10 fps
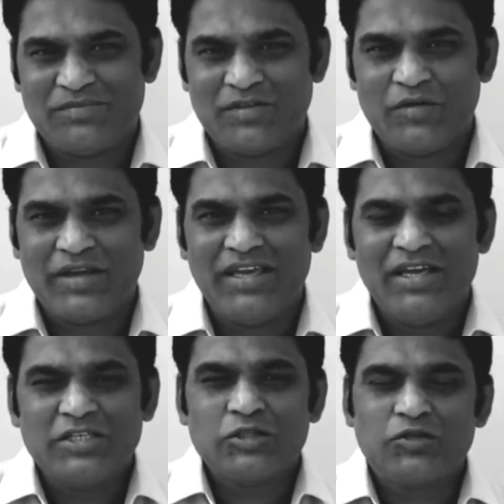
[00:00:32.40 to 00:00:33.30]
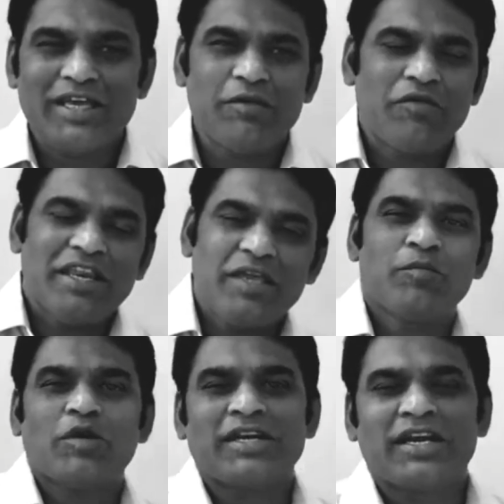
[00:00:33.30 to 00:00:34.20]
Okay, so today very
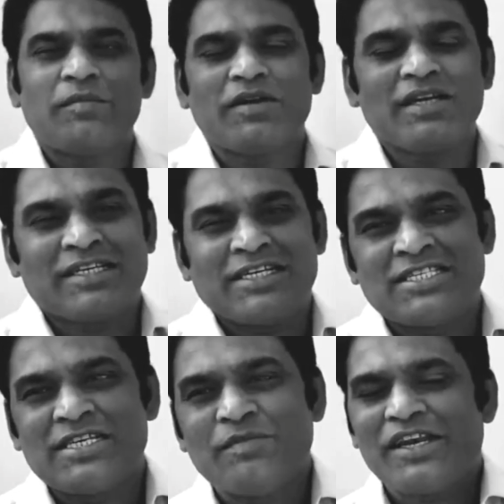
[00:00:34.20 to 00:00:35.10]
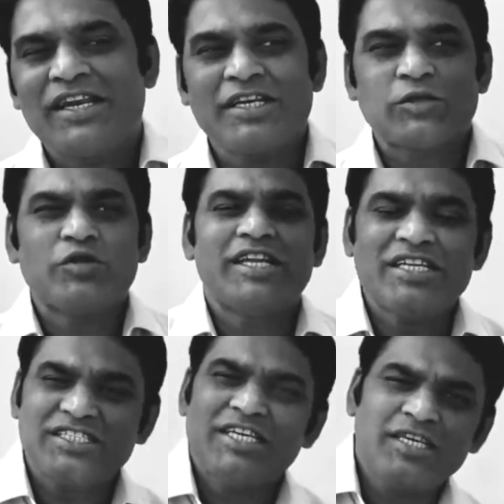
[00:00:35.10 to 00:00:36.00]
important concept related to
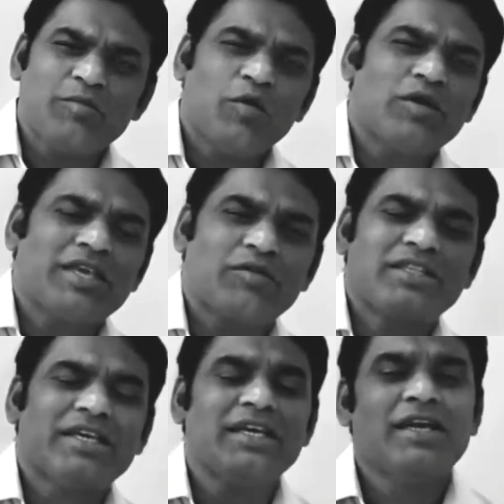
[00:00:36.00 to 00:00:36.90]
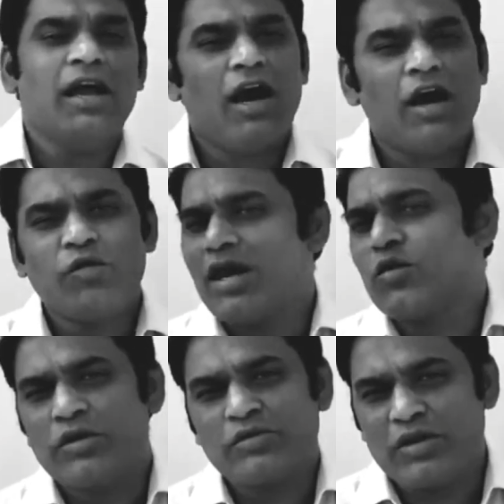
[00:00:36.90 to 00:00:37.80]
NEET, JEE board, everything we are
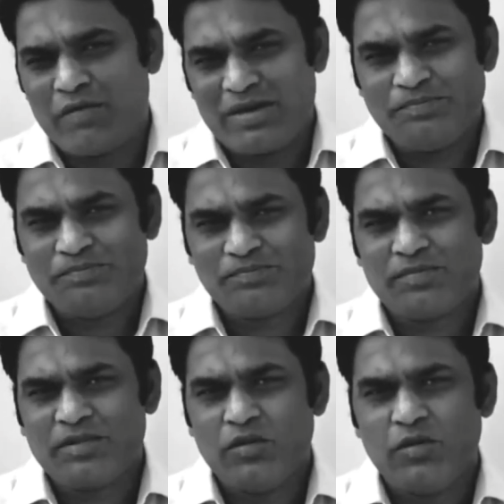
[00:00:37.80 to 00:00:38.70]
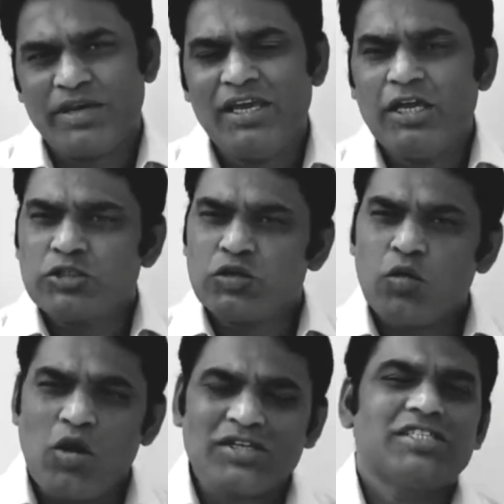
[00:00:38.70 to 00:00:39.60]
going to cover. Okay, so
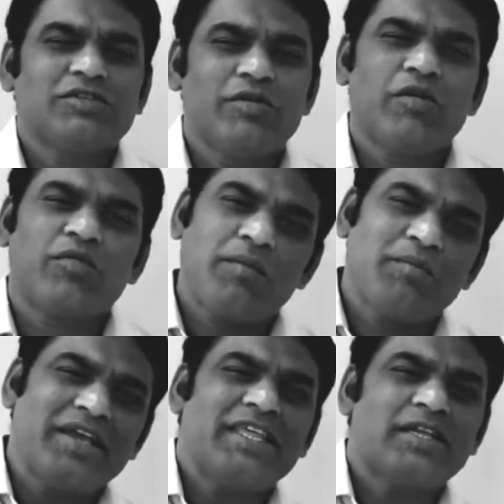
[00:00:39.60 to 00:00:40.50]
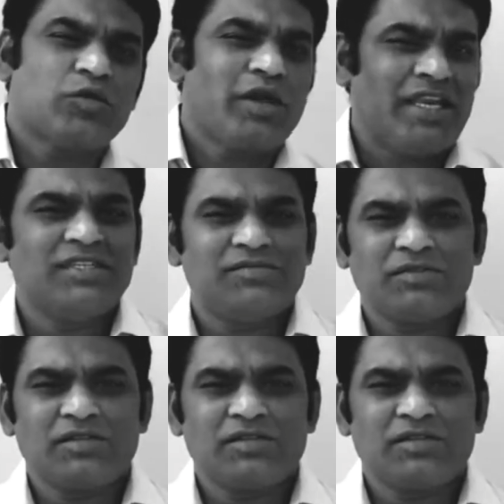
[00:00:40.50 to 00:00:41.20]
watch this video from beginning to end.